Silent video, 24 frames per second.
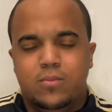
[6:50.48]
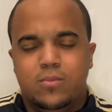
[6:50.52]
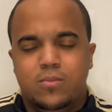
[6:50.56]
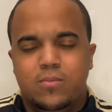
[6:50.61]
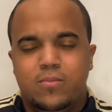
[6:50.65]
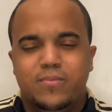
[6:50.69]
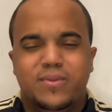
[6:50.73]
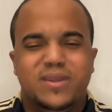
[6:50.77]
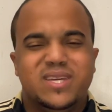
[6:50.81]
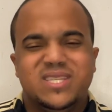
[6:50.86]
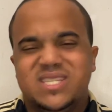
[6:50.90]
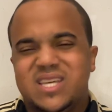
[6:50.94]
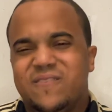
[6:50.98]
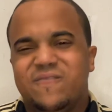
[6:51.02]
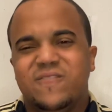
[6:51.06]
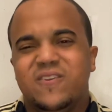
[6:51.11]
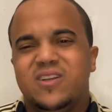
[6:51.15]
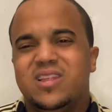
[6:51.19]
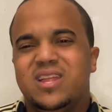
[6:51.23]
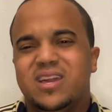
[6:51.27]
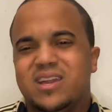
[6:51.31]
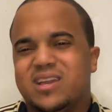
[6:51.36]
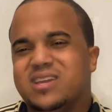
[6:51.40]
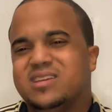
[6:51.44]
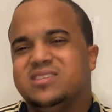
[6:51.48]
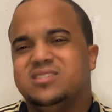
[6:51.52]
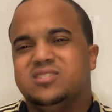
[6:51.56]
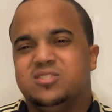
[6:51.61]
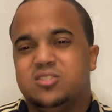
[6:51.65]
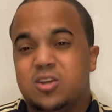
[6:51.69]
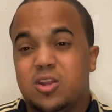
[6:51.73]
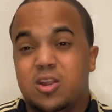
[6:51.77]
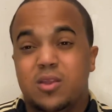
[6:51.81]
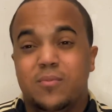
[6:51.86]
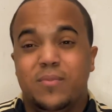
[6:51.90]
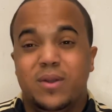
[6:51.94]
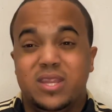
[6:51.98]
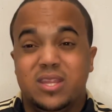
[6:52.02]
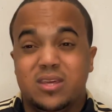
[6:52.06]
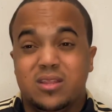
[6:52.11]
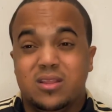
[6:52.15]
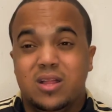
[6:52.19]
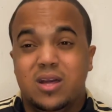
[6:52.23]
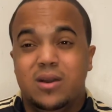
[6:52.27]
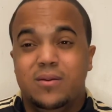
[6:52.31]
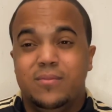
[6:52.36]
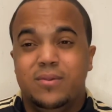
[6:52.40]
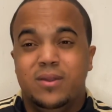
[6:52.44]
Because I feel like it started by the
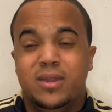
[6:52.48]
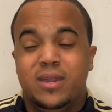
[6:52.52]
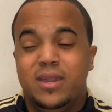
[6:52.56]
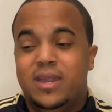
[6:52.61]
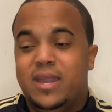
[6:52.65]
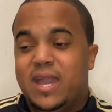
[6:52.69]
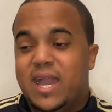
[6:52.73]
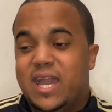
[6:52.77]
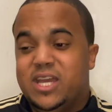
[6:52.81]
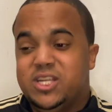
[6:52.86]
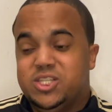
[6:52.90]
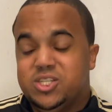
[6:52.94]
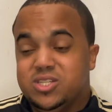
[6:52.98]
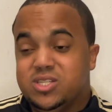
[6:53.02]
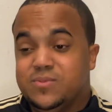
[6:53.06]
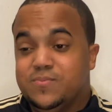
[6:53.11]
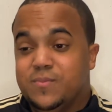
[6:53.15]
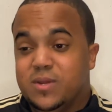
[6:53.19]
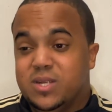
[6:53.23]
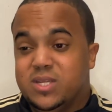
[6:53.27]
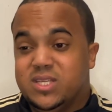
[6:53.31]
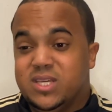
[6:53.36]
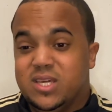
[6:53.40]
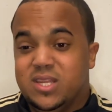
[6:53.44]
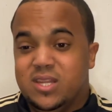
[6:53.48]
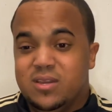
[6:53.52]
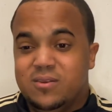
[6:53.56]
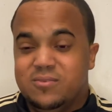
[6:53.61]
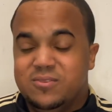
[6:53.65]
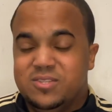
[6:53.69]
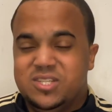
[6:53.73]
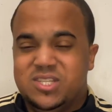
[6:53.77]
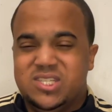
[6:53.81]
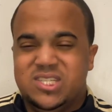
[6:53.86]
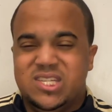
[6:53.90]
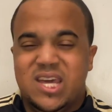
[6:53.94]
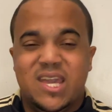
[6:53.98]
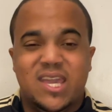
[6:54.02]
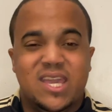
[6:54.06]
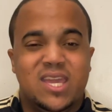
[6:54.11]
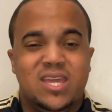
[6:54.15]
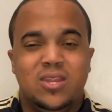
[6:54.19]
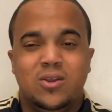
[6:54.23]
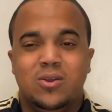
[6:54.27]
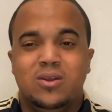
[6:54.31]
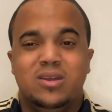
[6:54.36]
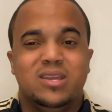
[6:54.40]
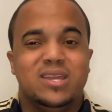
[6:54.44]
club, and Josef Martinez was just like, you
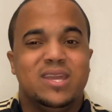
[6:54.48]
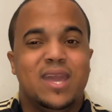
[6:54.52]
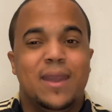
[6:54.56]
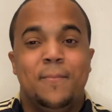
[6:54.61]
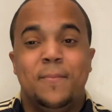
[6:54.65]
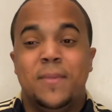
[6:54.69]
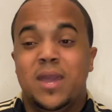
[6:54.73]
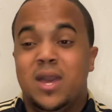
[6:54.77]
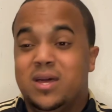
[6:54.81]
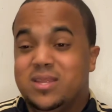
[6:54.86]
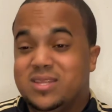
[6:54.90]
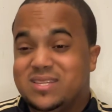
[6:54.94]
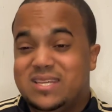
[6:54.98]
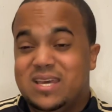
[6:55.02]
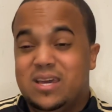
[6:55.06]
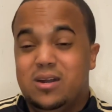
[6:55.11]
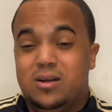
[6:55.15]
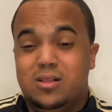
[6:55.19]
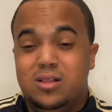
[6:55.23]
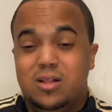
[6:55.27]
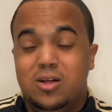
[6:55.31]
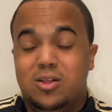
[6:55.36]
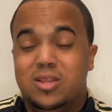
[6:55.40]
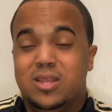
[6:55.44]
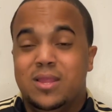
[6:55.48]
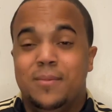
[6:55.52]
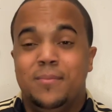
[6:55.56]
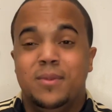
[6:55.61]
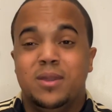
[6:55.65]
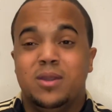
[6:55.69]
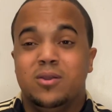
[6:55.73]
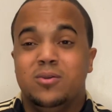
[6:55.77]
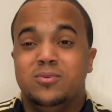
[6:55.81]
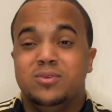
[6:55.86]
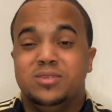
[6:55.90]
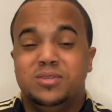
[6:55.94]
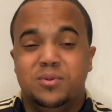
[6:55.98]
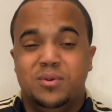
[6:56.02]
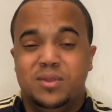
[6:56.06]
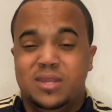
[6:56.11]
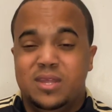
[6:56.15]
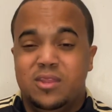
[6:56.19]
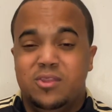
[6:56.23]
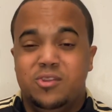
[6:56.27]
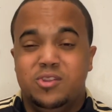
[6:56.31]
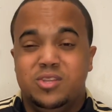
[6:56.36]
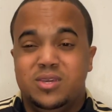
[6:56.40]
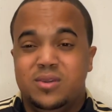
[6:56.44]
know what, get me out of this hellhole, let me go to
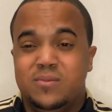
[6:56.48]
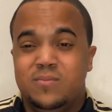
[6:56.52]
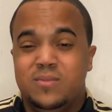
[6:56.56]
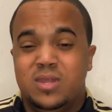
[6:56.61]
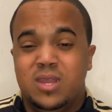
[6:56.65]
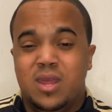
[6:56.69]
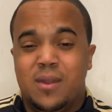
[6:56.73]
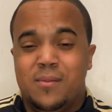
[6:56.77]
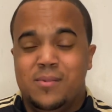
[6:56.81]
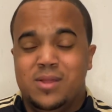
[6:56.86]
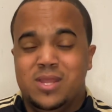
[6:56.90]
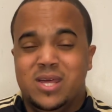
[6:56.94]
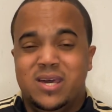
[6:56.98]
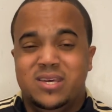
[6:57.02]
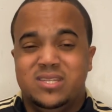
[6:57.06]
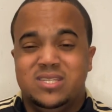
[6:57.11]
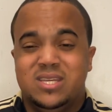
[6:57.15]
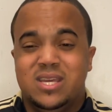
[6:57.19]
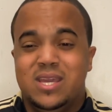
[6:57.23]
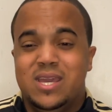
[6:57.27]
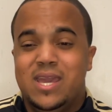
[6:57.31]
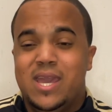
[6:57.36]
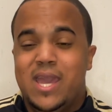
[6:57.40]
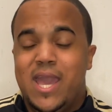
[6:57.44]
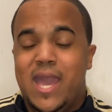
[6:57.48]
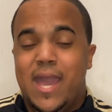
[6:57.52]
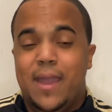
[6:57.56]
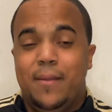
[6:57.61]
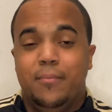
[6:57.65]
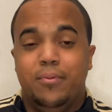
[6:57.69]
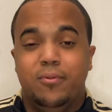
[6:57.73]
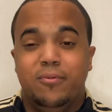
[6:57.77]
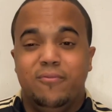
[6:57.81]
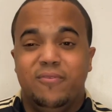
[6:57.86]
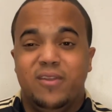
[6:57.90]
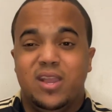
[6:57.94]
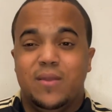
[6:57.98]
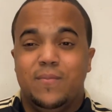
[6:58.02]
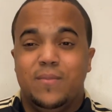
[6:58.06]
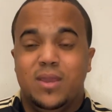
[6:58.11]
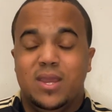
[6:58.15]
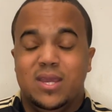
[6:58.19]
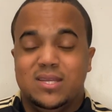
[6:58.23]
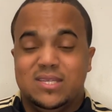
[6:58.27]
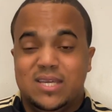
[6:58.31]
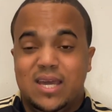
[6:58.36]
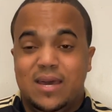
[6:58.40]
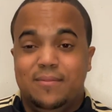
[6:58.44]
another team in MLS and prove I can be
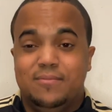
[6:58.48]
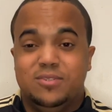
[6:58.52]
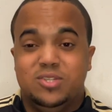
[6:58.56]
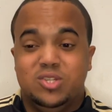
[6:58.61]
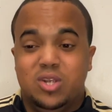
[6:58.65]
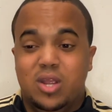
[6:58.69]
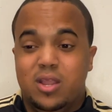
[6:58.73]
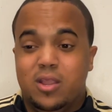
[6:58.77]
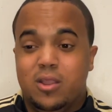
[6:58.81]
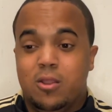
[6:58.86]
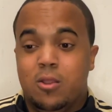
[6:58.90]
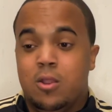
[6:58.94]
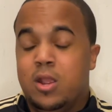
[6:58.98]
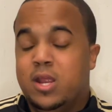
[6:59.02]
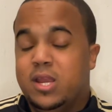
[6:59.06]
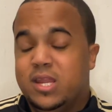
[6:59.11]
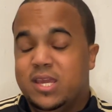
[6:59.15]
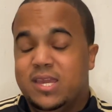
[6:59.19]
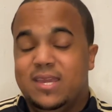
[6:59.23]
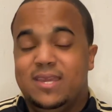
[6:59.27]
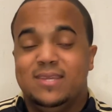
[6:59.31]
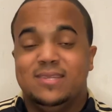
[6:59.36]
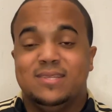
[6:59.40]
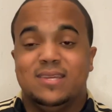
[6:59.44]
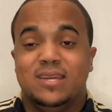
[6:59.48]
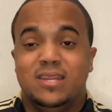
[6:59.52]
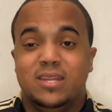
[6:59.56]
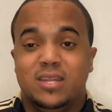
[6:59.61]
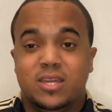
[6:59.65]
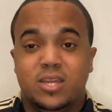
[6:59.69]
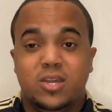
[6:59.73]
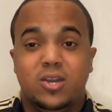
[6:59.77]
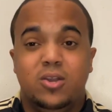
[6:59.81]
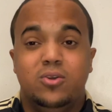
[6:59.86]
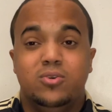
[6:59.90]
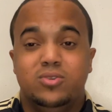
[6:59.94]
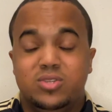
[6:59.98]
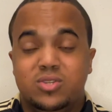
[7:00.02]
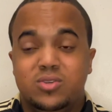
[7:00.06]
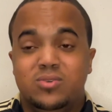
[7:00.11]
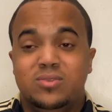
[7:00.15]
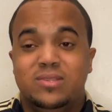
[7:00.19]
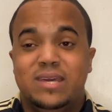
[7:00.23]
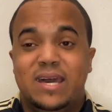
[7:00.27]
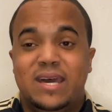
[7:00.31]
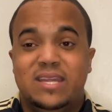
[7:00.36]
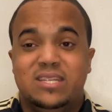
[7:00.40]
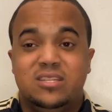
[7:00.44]
a top striker, and he's going to go do
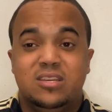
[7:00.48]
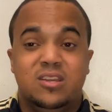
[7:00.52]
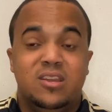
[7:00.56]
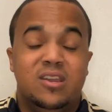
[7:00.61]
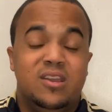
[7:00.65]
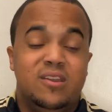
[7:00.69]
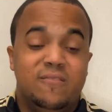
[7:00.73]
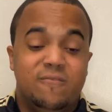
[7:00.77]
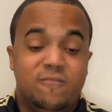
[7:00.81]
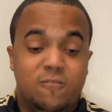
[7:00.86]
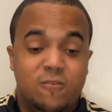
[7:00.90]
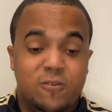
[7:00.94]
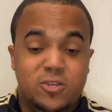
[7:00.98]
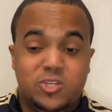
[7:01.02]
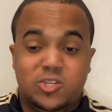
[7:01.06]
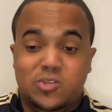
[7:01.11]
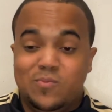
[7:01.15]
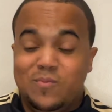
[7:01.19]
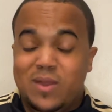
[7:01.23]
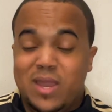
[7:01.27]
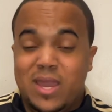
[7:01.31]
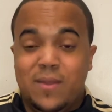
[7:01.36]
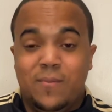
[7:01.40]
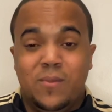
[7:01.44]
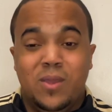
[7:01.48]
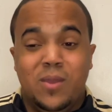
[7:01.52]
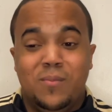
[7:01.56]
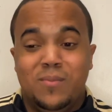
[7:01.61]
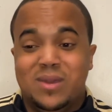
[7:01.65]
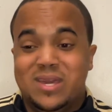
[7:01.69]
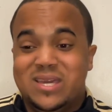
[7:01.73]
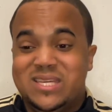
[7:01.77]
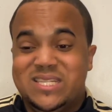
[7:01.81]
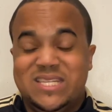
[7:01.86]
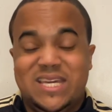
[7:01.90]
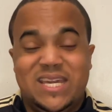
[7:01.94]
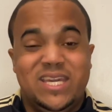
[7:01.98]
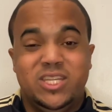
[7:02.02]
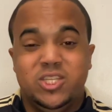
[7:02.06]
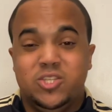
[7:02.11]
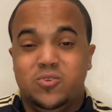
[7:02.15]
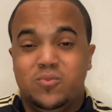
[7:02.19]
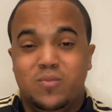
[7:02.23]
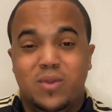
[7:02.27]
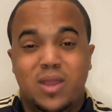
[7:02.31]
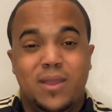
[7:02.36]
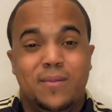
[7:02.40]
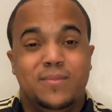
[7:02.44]
that for Inter Miami, because that Inter
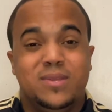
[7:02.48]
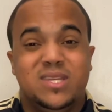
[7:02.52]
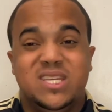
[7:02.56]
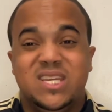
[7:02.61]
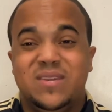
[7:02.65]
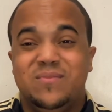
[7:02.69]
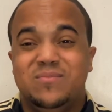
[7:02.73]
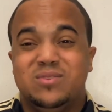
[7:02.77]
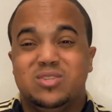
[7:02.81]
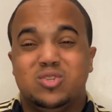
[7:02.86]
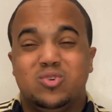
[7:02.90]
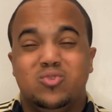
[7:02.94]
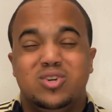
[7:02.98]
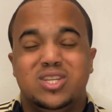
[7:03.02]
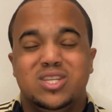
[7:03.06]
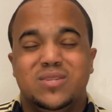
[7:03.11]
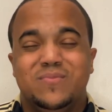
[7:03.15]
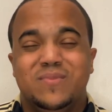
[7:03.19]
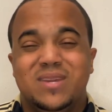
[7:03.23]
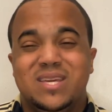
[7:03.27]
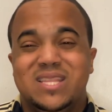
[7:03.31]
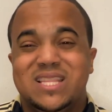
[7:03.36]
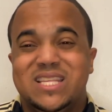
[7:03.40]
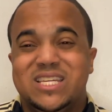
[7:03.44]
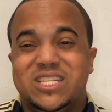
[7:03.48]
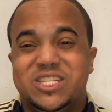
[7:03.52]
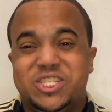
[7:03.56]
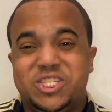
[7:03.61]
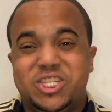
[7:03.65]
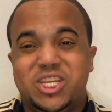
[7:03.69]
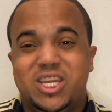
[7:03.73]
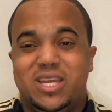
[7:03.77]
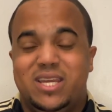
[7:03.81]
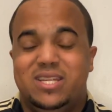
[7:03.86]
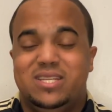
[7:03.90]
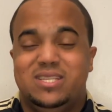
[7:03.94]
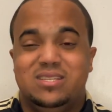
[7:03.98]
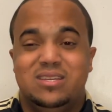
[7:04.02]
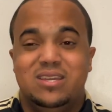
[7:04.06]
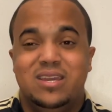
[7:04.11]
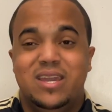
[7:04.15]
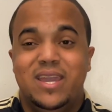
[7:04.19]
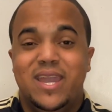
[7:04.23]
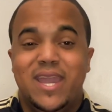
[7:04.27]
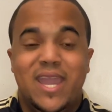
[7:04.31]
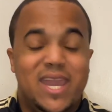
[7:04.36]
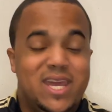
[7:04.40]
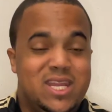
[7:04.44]
Miami team is going to be legit.
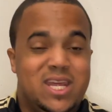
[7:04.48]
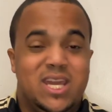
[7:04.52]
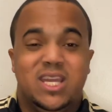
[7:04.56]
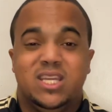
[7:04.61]
And I